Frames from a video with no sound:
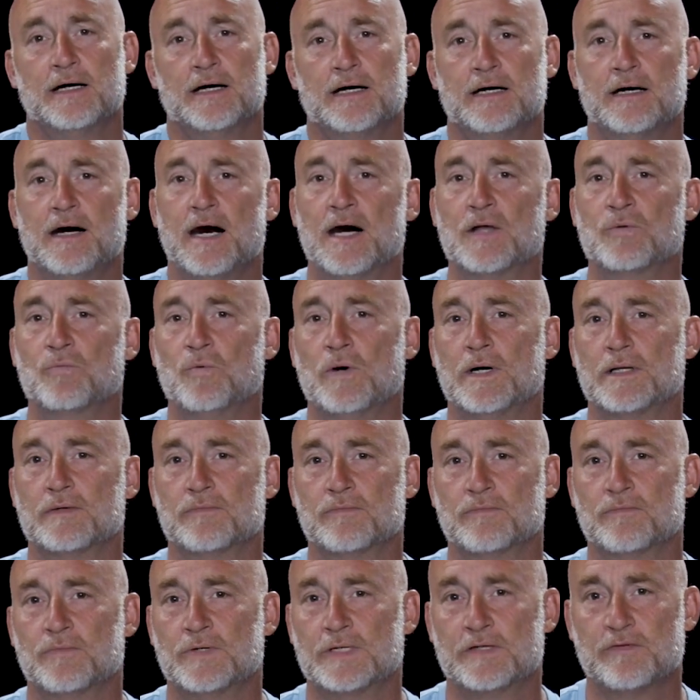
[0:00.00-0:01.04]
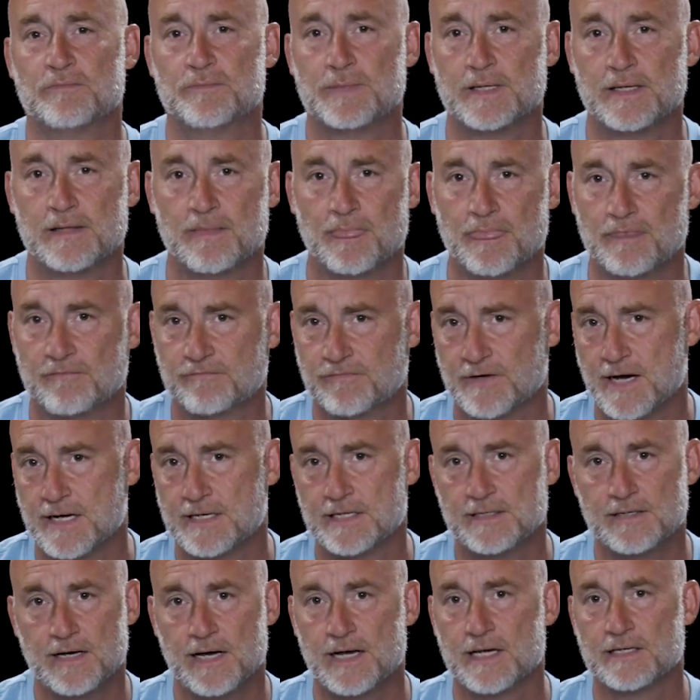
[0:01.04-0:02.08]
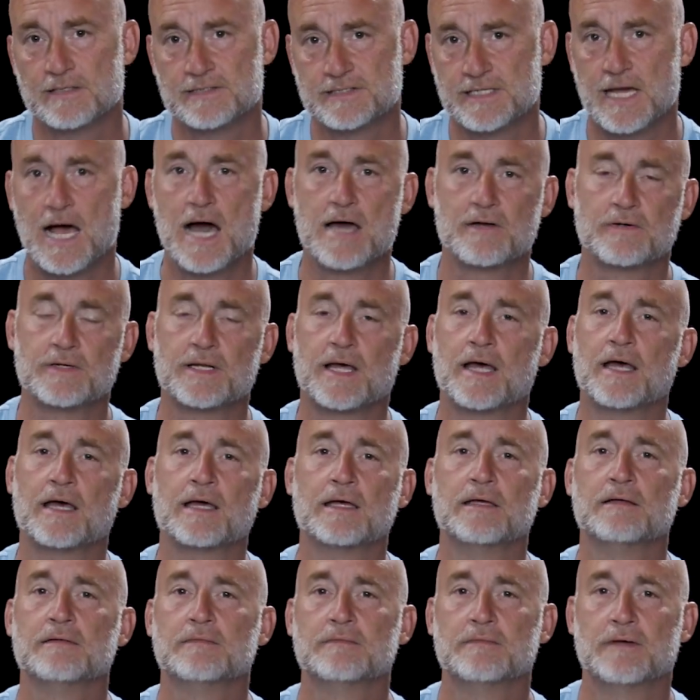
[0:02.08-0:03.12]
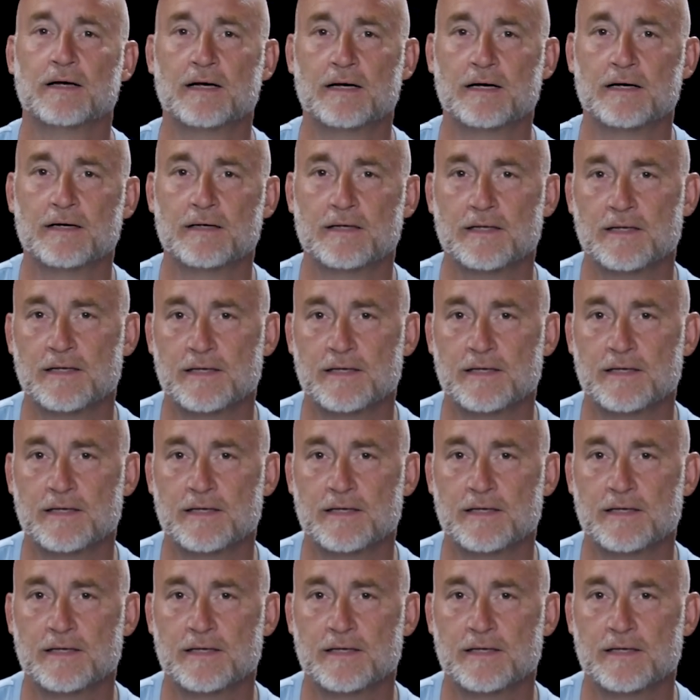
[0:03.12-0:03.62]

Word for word: uh, on what would have been Friday night, Saturday uh,